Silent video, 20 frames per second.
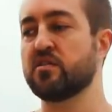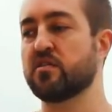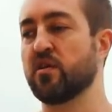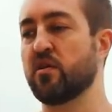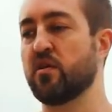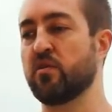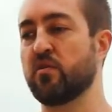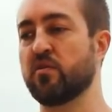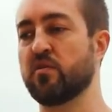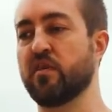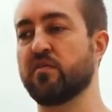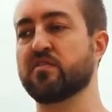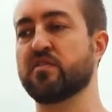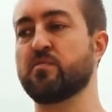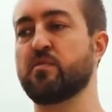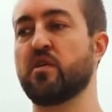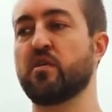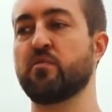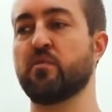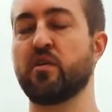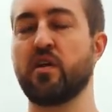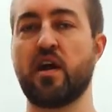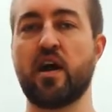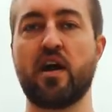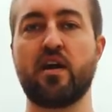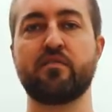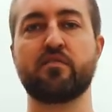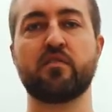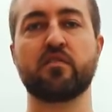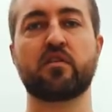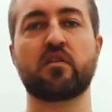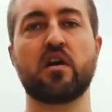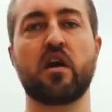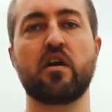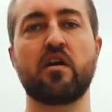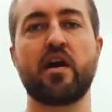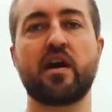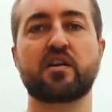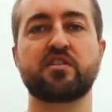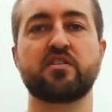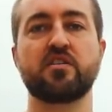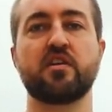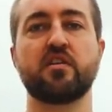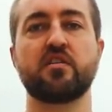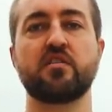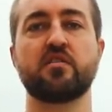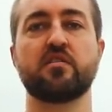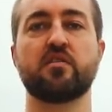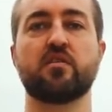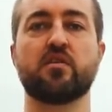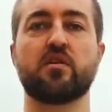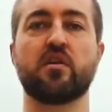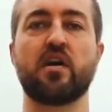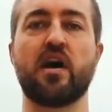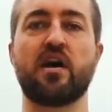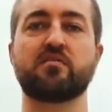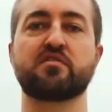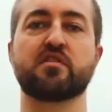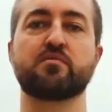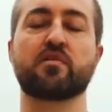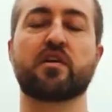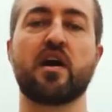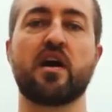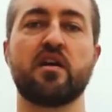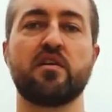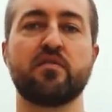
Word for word: So if someone were to have a car accident or have some kind